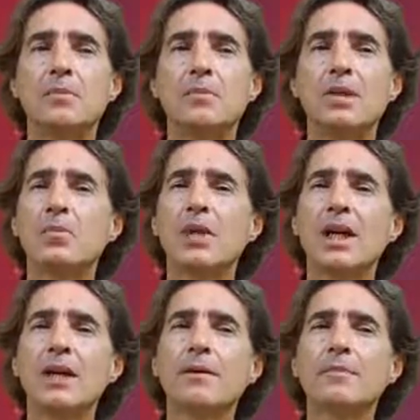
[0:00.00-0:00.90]
But
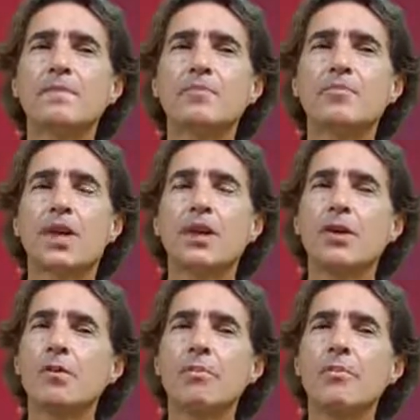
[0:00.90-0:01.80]
really,
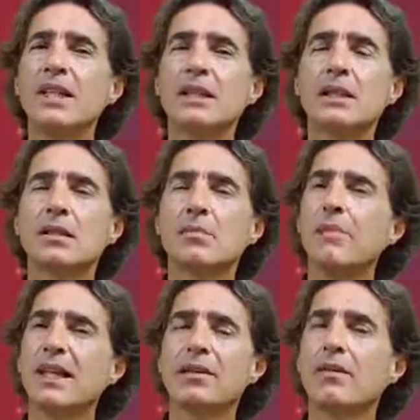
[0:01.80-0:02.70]
you're missing the
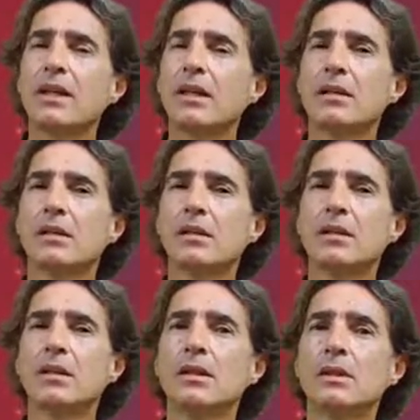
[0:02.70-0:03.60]
big thing.
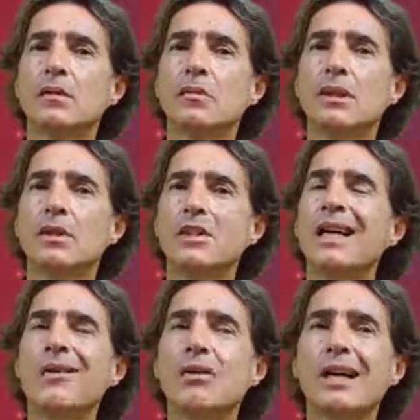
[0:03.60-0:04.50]
Because
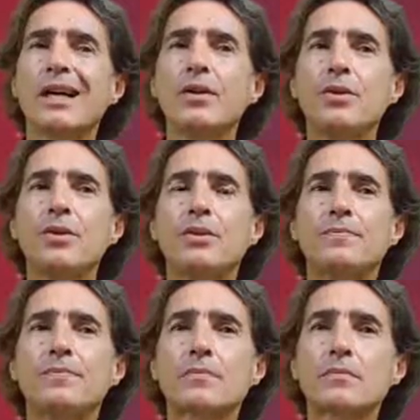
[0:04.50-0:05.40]
how can you
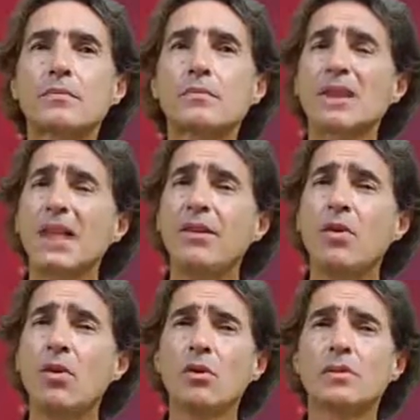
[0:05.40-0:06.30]

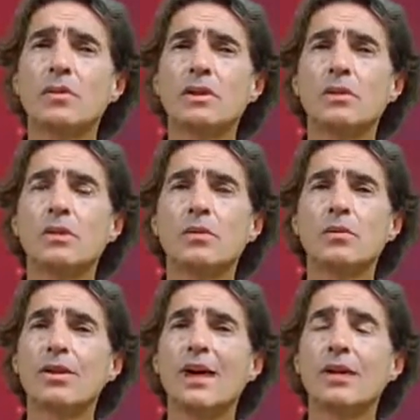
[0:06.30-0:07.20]
evolve
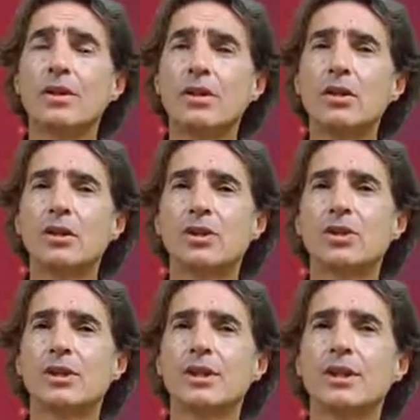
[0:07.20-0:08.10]
without
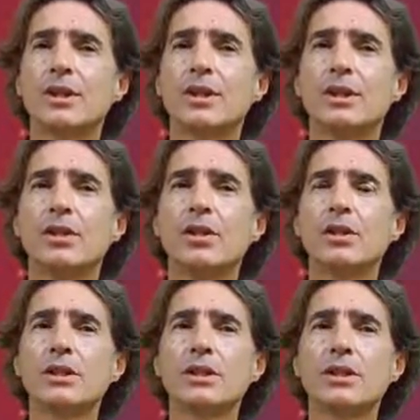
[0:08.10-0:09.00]
knowledge?
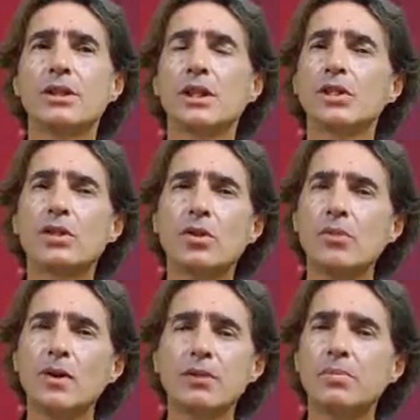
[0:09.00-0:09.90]
Knowledge is so
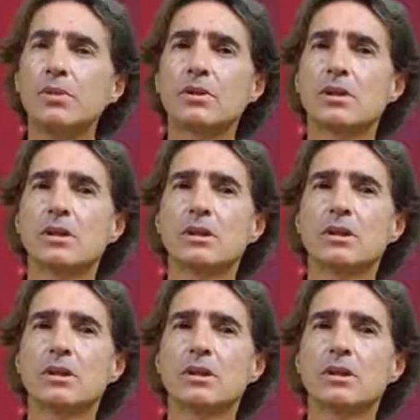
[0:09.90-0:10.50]
important